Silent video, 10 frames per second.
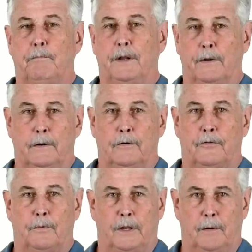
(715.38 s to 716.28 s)

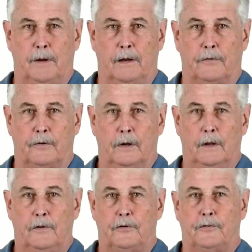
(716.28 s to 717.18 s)
deluged with emails.
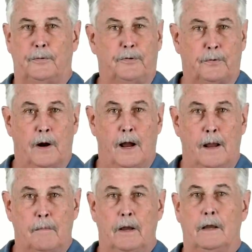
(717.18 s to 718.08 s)
So
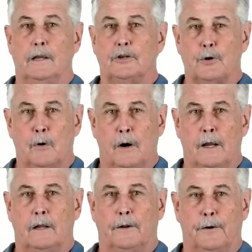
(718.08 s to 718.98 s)
subscribe,
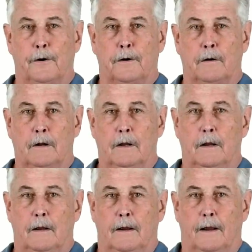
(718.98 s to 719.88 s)
enjoy, learn,
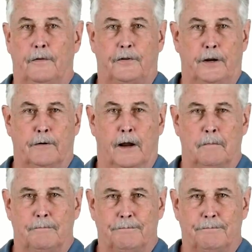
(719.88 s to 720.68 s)
and stay dry.